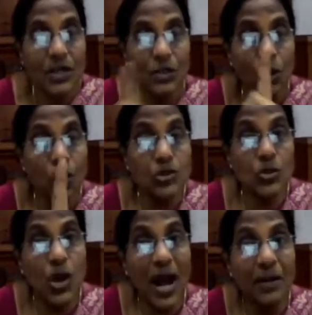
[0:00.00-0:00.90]
Those
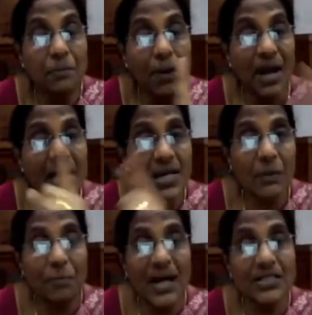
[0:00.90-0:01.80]
who had buying
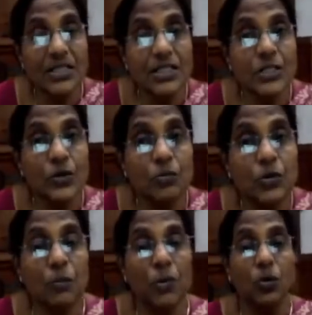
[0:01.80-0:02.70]
capacity
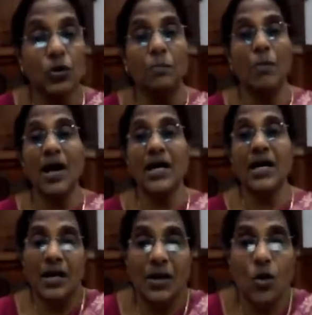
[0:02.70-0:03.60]
could buy
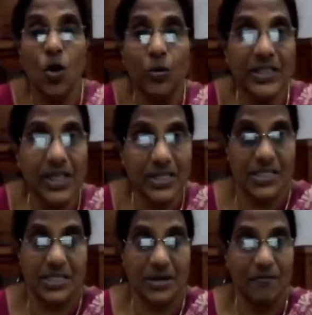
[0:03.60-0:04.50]
COVID
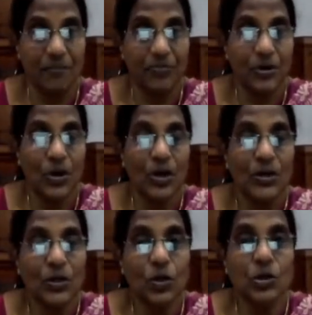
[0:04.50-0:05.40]
test.
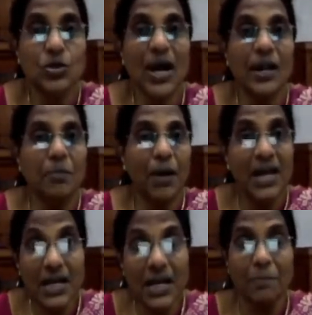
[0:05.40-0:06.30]
Those who had
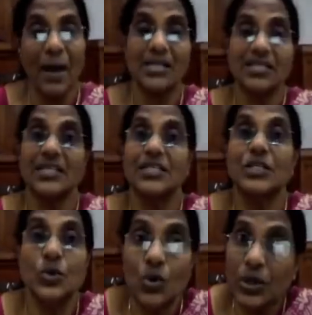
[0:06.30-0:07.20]
buying capacity
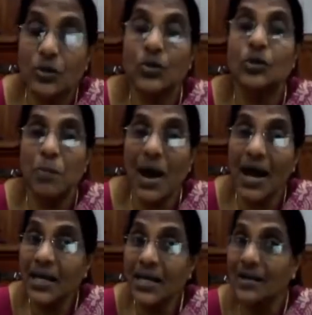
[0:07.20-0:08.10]
could
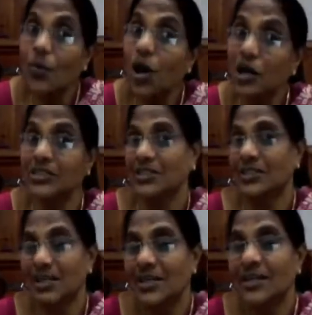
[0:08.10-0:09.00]
buy what?